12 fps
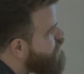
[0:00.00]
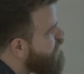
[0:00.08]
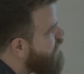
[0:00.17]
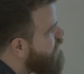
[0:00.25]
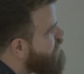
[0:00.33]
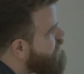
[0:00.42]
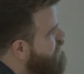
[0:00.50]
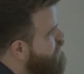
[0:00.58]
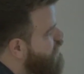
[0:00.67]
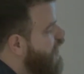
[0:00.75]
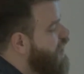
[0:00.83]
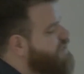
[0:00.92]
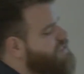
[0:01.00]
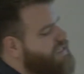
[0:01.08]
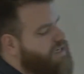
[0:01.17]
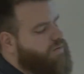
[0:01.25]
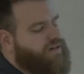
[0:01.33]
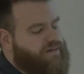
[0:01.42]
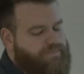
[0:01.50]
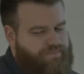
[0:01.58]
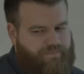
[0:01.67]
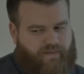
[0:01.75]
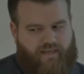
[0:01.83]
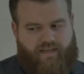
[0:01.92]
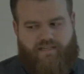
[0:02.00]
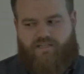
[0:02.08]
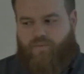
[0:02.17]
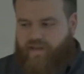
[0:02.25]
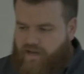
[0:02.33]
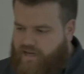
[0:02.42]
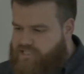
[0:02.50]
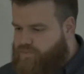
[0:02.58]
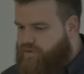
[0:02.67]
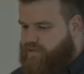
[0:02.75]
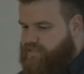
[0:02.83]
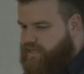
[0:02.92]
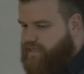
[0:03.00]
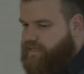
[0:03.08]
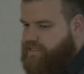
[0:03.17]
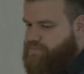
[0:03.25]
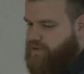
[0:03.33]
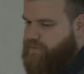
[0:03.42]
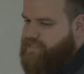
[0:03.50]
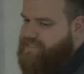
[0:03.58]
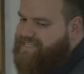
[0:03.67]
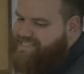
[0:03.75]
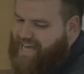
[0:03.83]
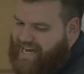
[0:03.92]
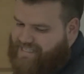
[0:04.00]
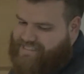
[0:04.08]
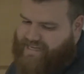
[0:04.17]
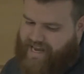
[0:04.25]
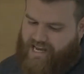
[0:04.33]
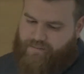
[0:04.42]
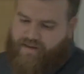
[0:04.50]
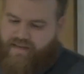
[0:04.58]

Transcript: we get this new const keyword. So the way const works is pretty much the exact same